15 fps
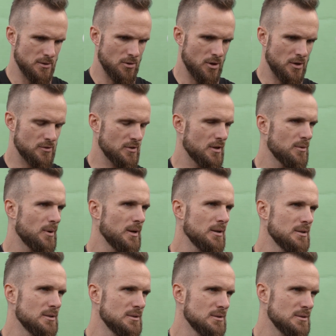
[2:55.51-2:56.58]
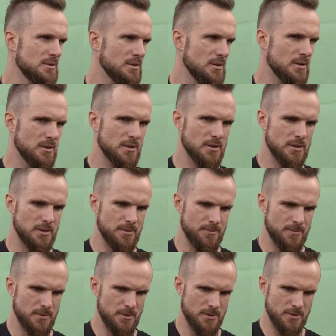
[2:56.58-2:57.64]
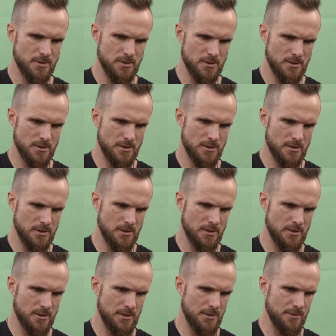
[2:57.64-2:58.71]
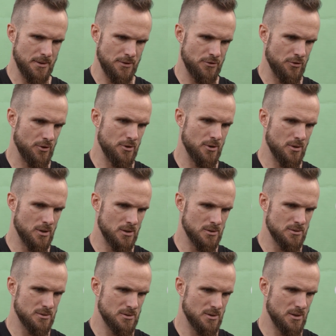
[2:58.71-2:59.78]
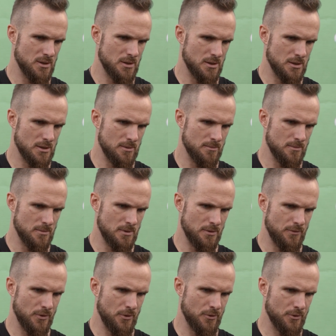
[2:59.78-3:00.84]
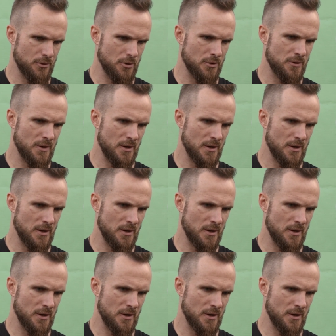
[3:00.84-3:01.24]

Yoga is a good way. I enjoy yoga. I've heard good